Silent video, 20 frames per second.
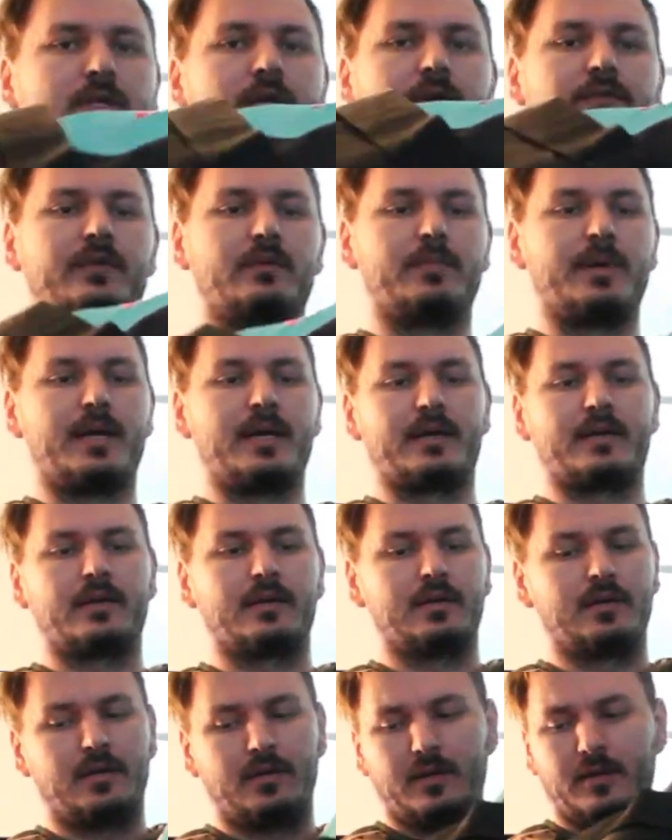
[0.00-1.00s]
duffel bag
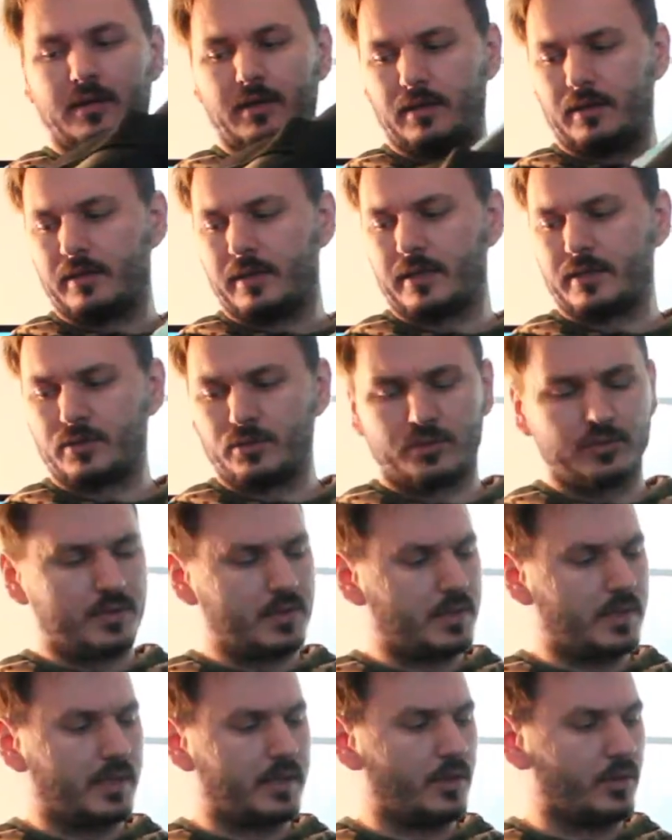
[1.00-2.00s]
that you could
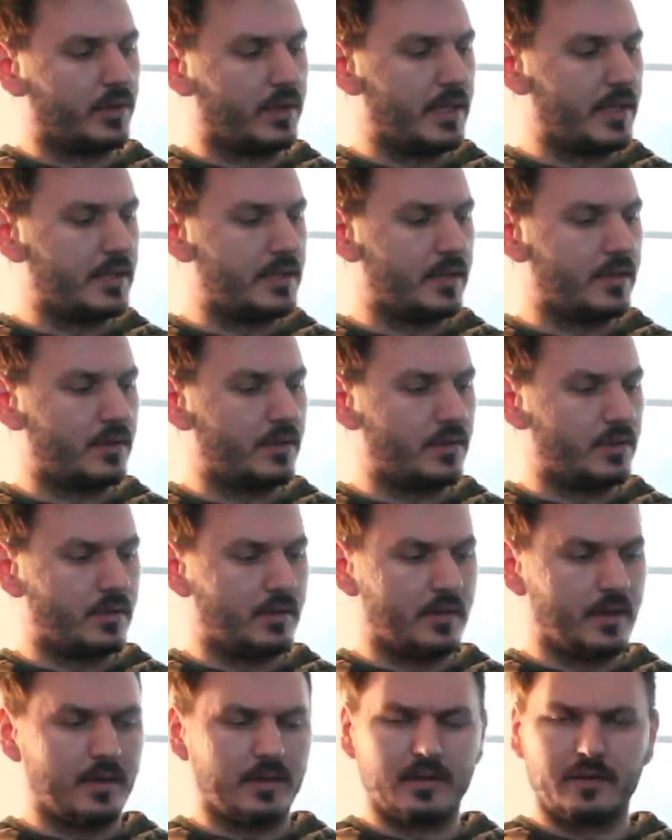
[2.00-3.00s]
stick your kids in
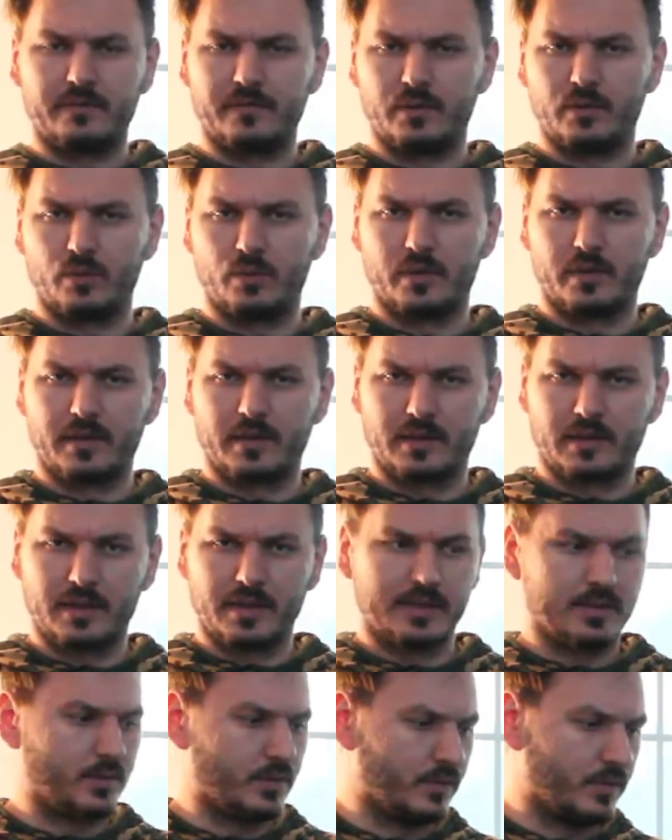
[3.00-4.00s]
there if you were
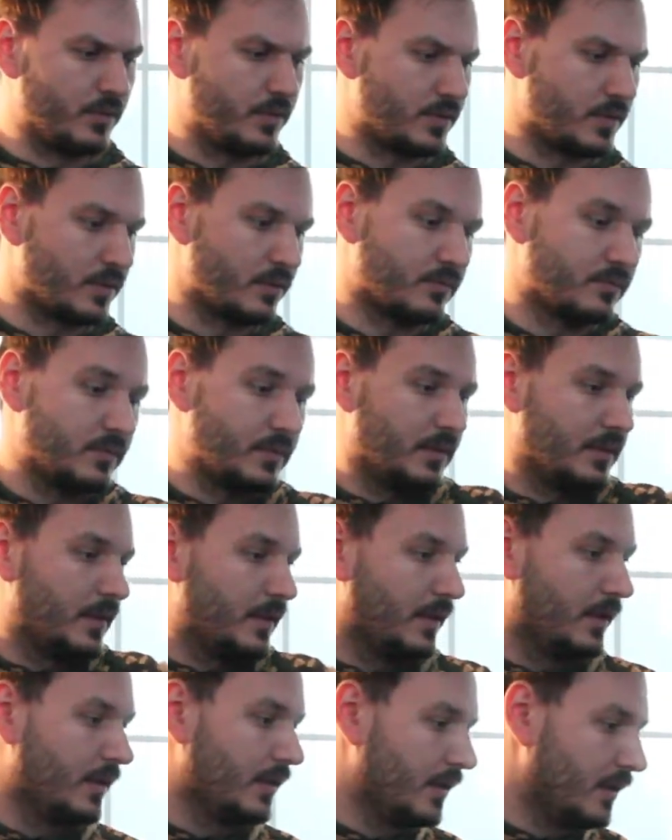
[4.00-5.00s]
inclined to do so.
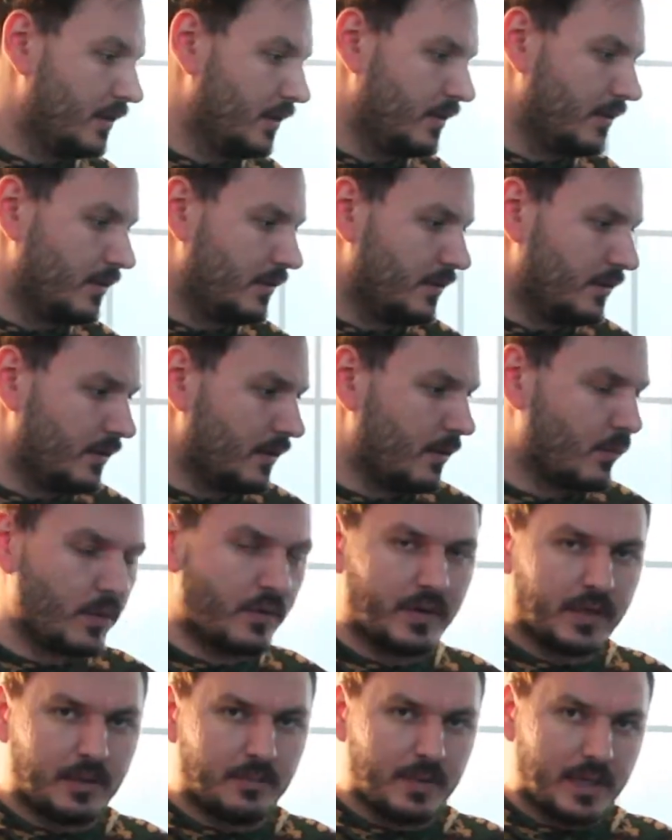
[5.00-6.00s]
I
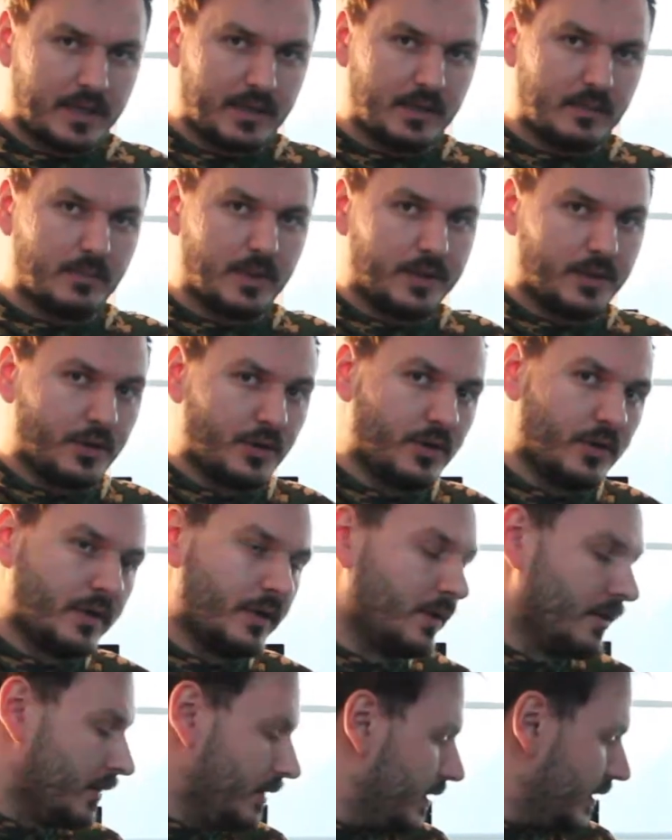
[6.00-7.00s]
wouldn't recommend it, but you
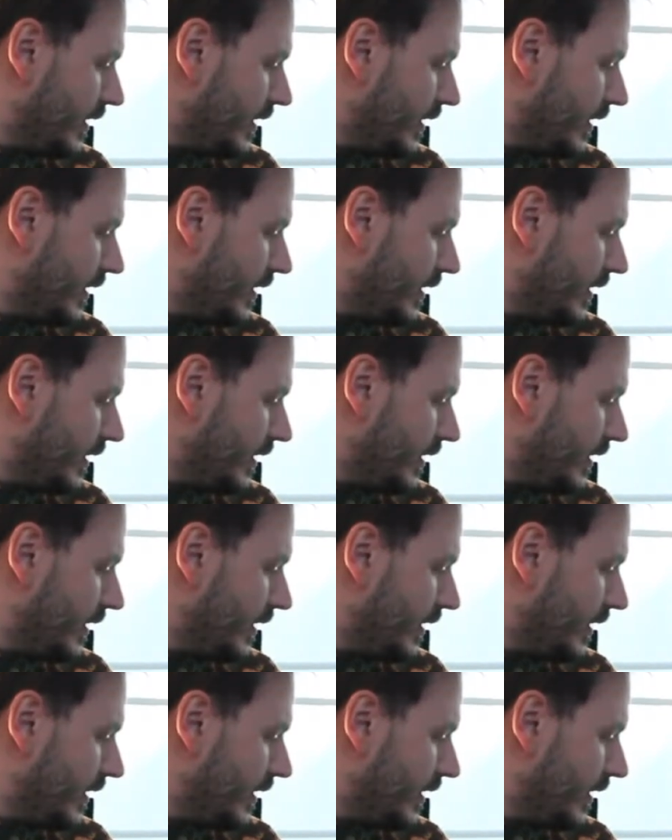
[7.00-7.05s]
could.